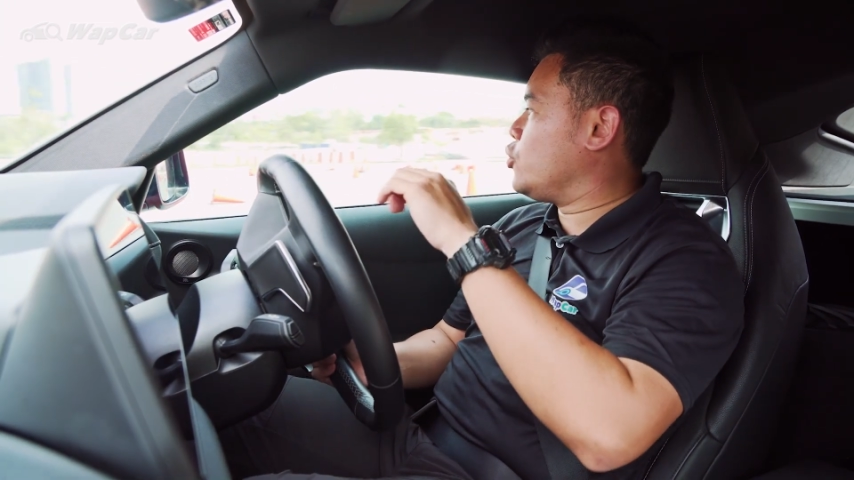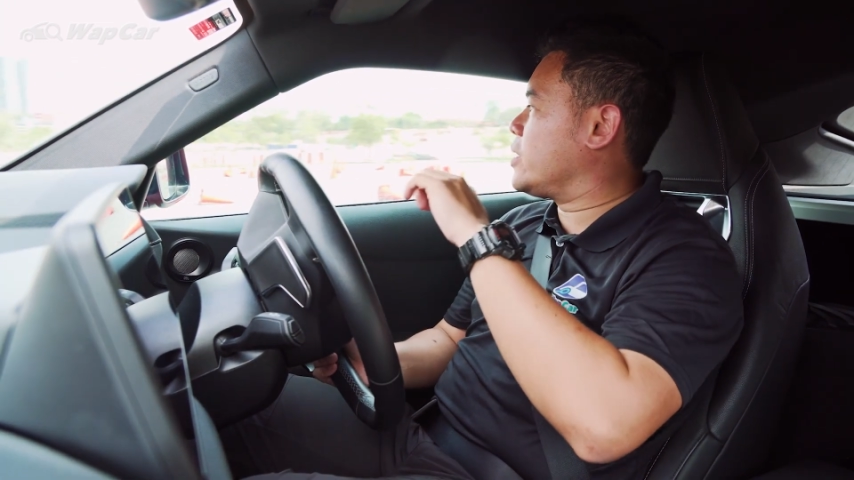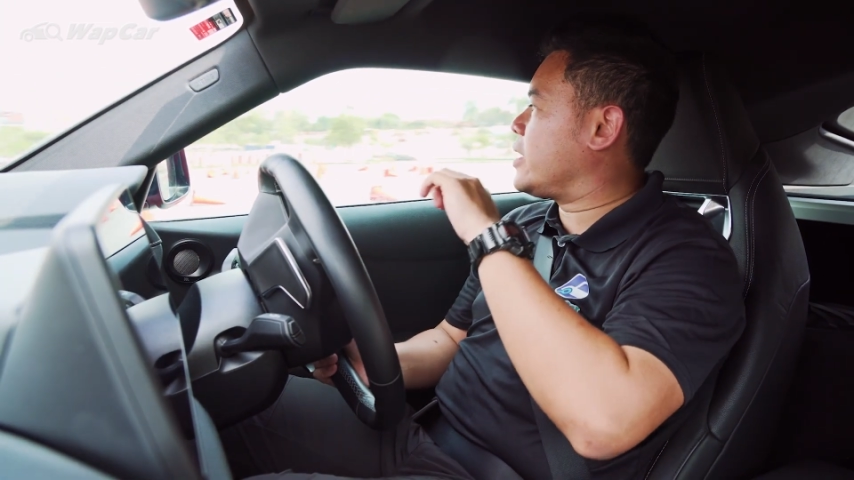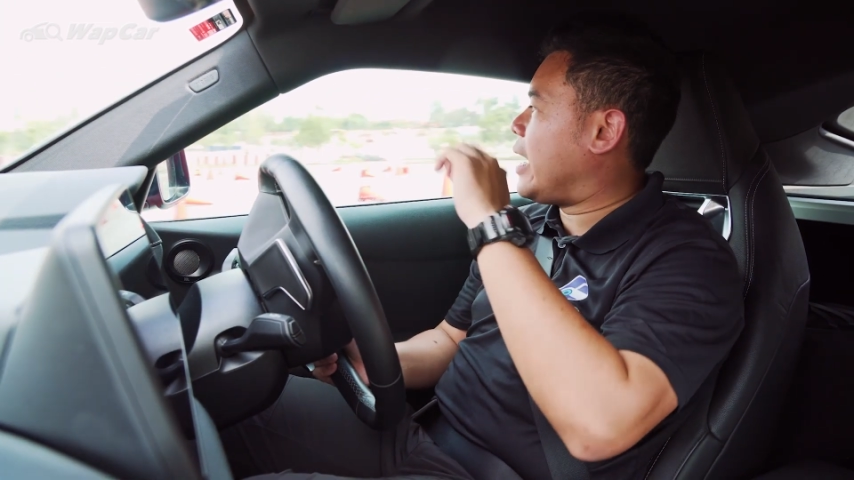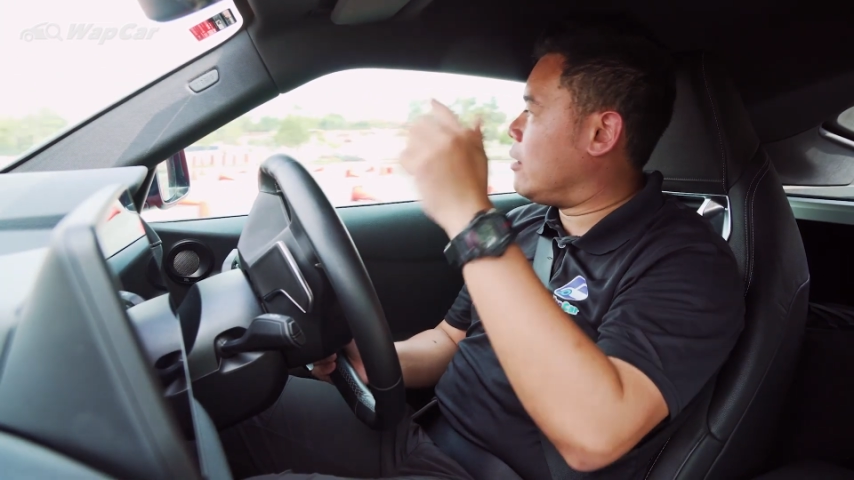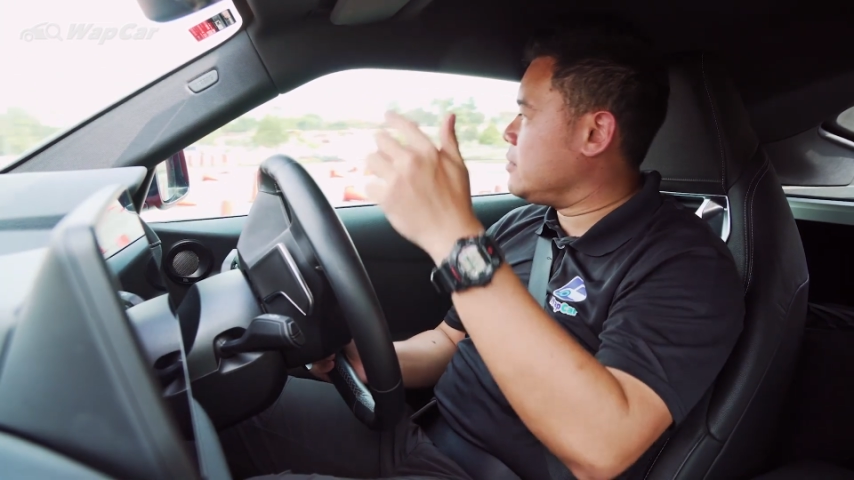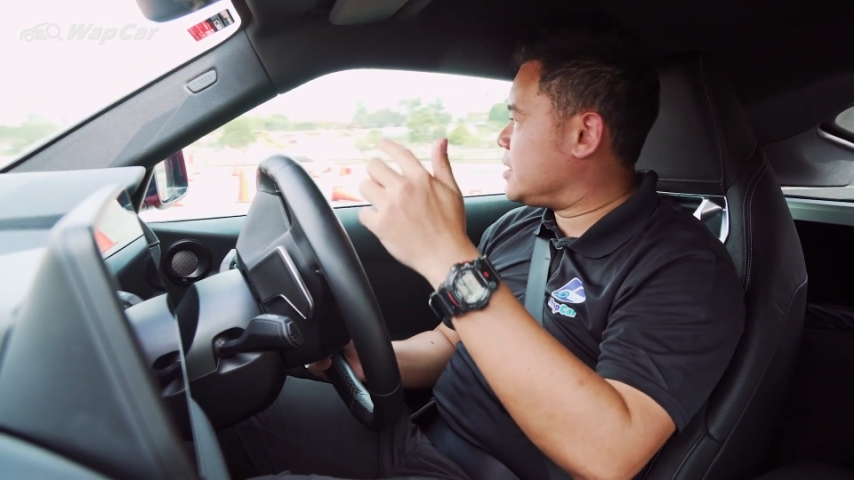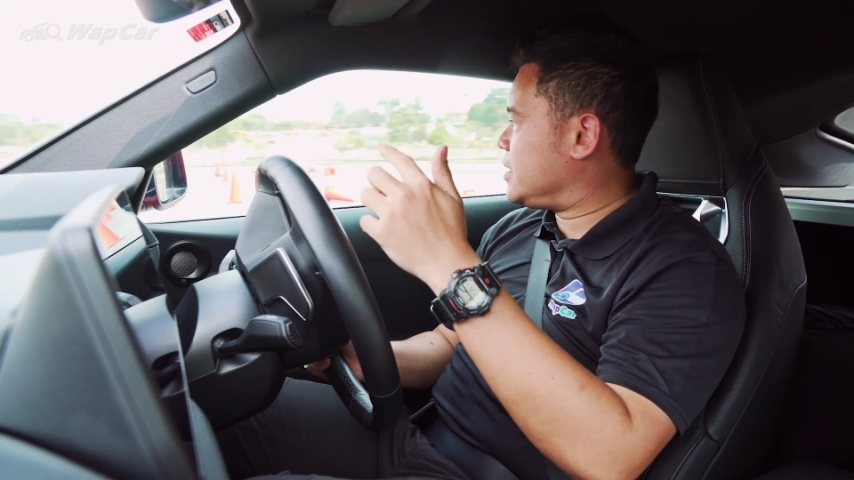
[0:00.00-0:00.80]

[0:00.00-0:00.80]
you counter